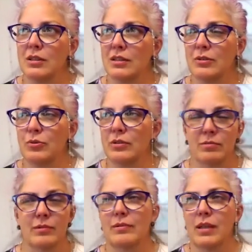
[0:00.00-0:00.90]

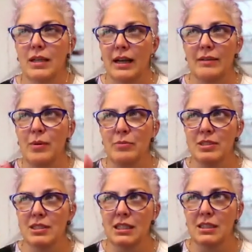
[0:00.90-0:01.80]
I remember
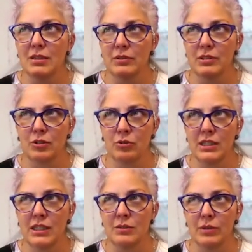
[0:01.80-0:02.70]
seeing the
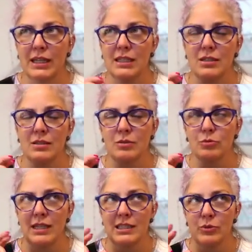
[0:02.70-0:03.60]
grid, right?
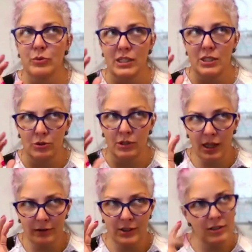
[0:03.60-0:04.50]
Write down what you
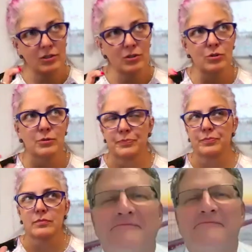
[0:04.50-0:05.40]
love to do,
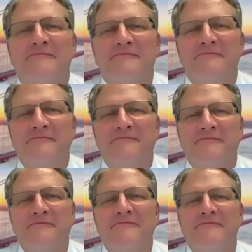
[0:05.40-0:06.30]
what you
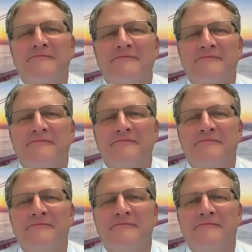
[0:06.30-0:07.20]
like to do, what
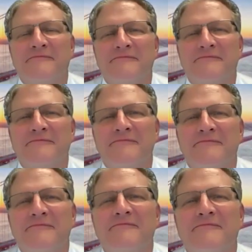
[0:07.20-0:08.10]
you're good at, but
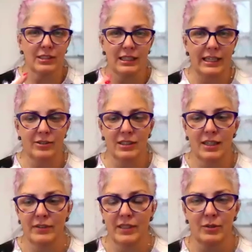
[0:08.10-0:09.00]
don't necessarily like or
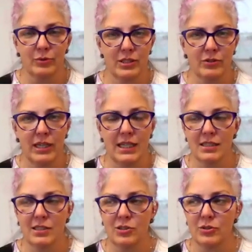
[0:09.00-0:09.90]
love, and then what you hate
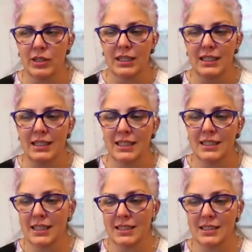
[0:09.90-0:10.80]
to do. And I think
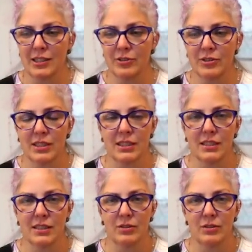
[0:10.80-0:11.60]
that's the other thing,